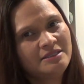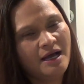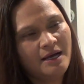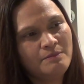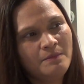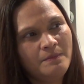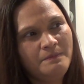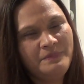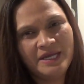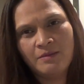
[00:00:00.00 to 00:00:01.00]
um,
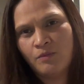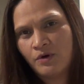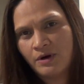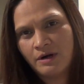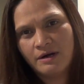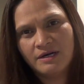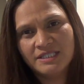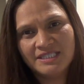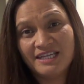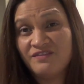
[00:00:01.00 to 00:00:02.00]
being more
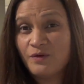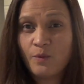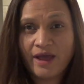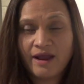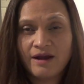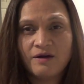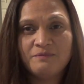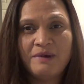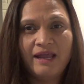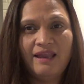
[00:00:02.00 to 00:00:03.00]
self-aware
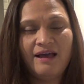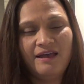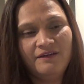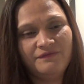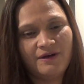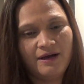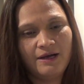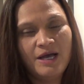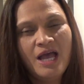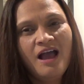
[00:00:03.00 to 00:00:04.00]
of my life,
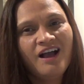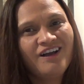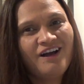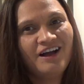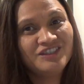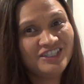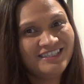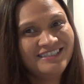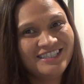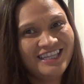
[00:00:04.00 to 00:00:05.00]
uh,
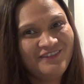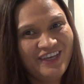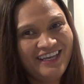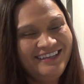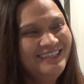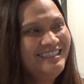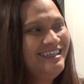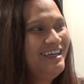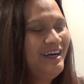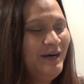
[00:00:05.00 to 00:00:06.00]
conscious living.
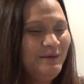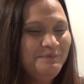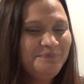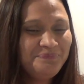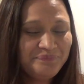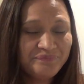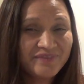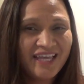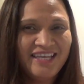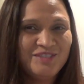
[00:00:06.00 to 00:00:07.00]
Um,
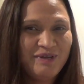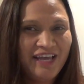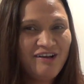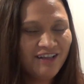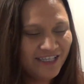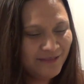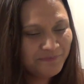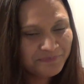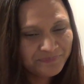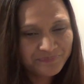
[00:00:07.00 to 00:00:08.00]
I what I called it.
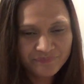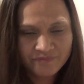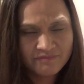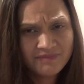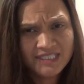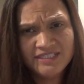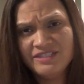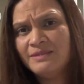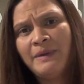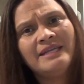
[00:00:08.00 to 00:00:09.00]

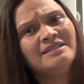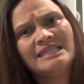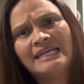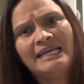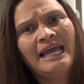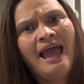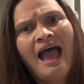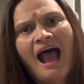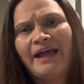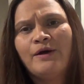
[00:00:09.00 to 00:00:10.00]
It's just basically,
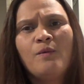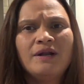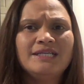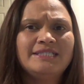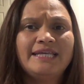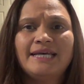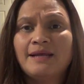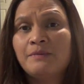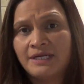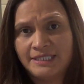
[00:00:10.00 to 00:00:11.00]
I don't want to say that
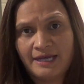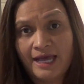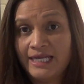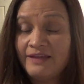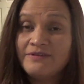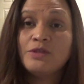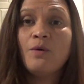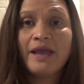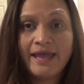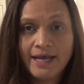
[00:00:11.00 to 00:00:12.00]
I'm on a diet, even
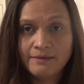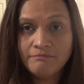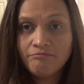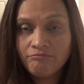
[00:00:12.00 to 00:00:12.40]
though I am.